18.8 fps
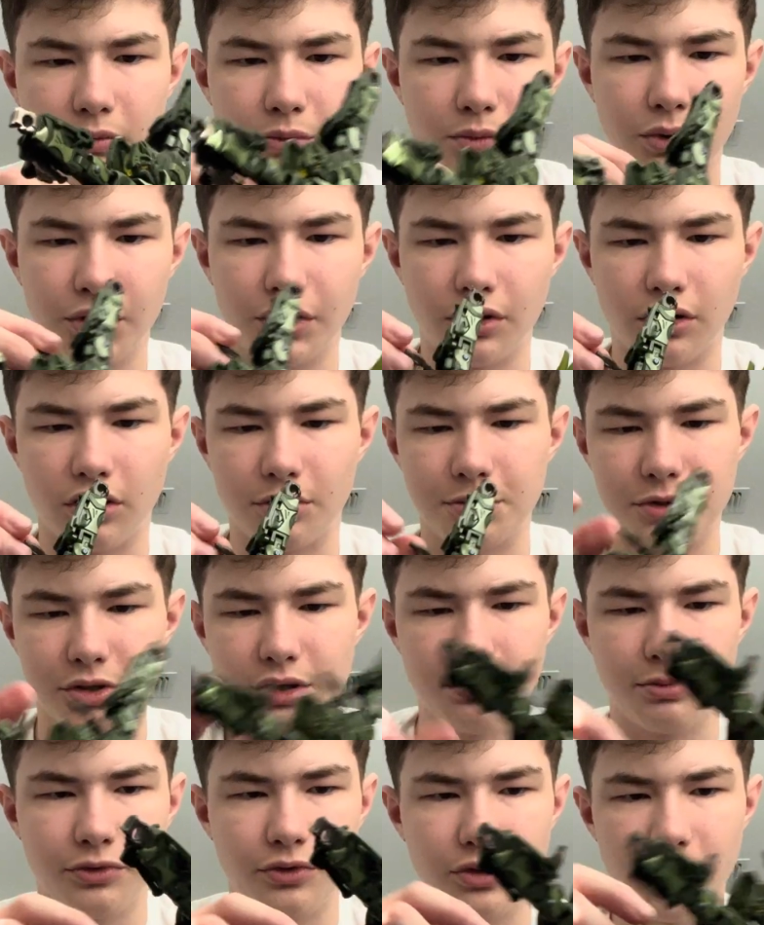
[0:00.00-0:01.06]
Put the arms
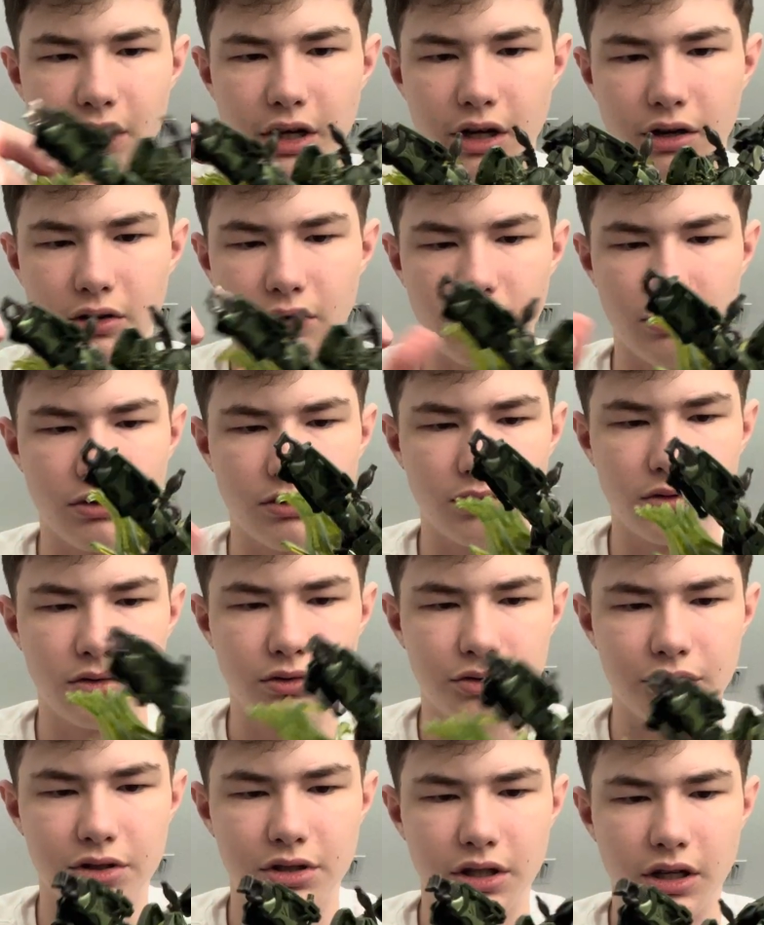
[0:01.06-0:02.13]
up for now,
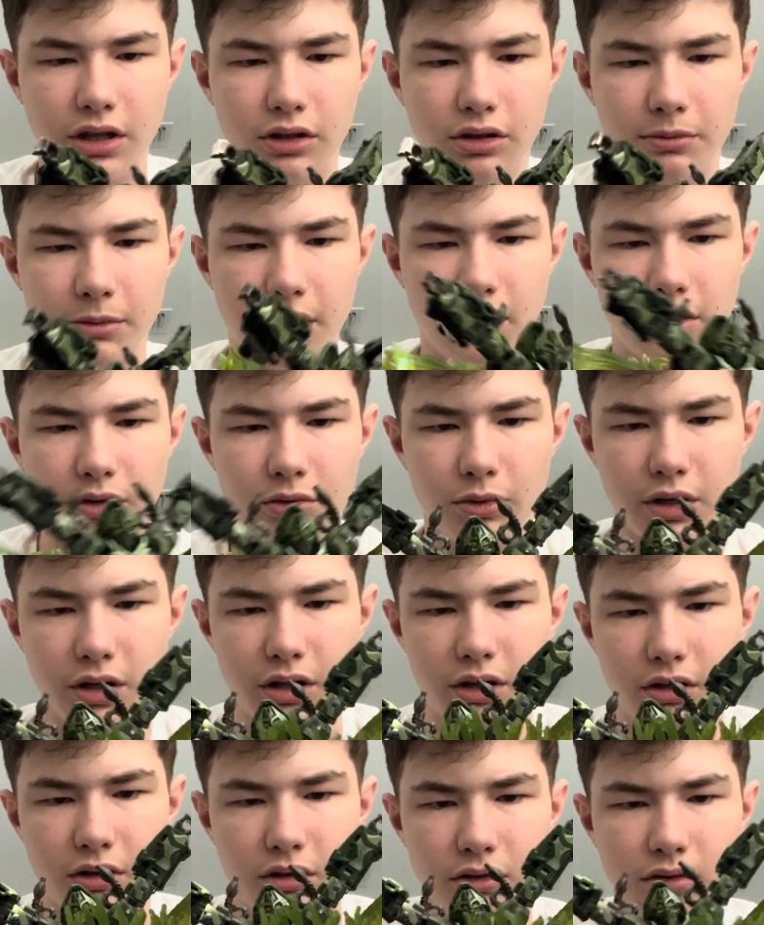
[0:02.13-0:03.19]
just to get them out of the way.